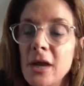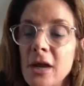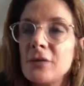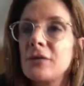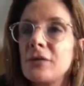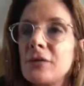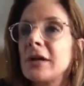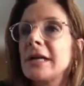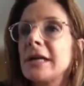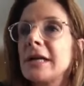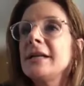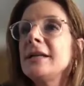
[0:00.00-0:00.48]

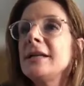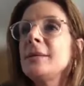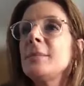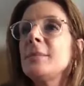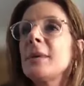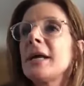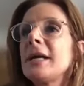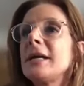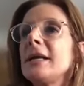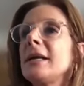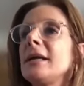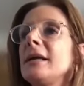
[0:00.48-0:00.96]
For
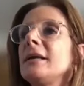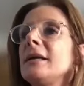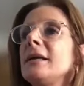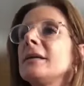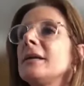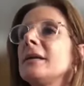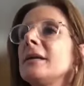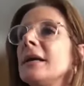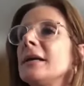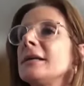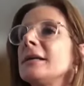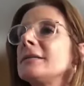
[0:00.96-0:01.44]
anybody
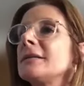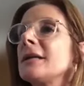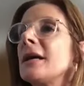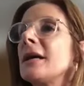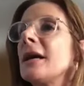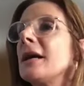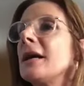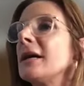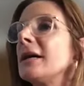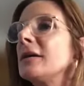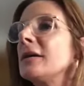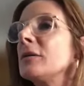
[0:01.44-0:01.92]

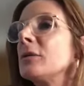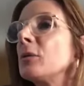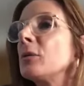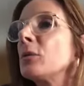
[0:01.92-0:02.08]
that